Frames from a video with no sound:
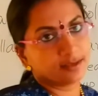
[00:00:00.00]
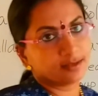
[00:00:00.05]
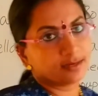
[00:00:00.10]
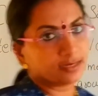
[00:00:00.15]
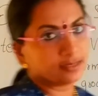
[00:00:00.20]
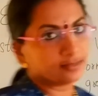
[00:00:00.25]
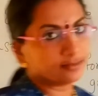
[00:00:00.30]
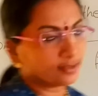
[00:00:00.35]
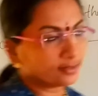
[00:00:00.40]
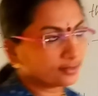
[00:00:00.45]
in
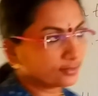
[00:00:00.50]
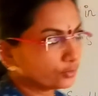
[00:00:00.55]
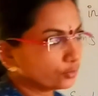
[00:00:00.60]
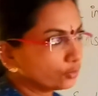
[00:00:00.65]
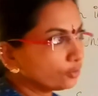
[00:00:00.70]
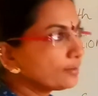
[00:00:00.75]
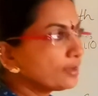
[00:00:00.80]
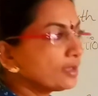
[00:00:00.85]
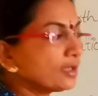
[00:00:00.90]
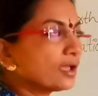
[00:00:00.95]
that group
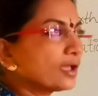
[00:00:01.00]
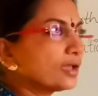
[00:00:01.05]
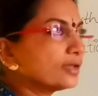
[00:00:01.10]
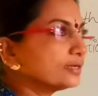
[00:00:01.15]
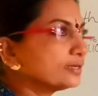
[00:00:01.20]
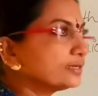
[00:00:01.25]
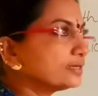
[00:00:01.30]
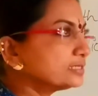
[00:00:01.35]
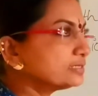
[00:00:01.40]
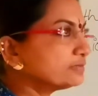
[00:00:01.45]
and it
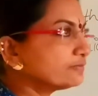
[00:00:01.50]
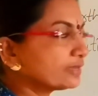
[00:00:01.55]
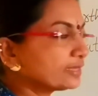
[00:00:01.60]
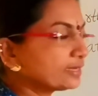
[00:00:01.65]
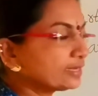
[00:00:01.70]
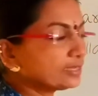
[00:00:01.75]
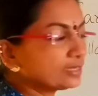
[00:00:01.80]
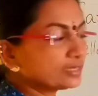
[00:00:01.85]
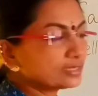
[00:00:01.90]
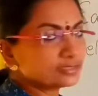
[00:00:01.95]
is very
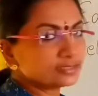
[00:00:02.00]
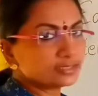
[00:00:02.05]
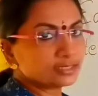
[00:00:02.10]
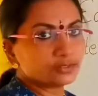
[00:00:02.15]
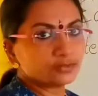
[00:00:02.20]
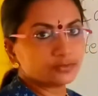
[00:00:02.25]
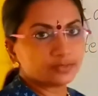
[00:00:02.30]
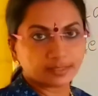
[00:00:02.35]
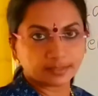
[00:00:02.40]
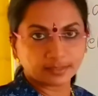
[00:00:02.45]
easy to
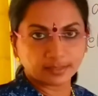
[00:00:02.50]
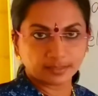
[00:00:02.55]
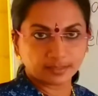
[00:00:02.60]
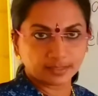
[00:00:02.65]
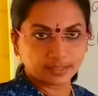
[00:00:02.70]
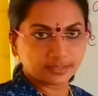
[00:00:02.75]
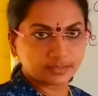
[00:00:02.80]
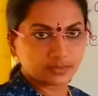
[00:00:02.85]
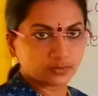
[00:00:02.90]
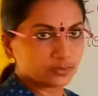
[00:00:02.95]

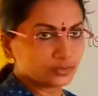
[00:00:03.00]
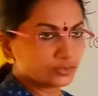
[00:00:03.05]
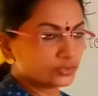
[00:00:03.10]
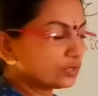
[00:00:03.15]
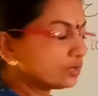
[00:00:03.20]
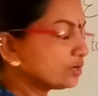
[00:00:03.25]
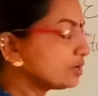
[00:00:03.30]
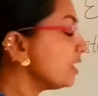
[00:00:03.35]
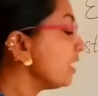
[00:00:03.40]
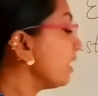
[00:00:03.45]
recognize
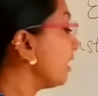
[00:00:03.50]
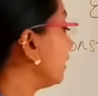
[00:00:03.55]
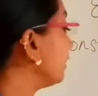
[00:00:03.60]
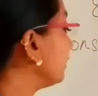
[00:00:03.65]
also and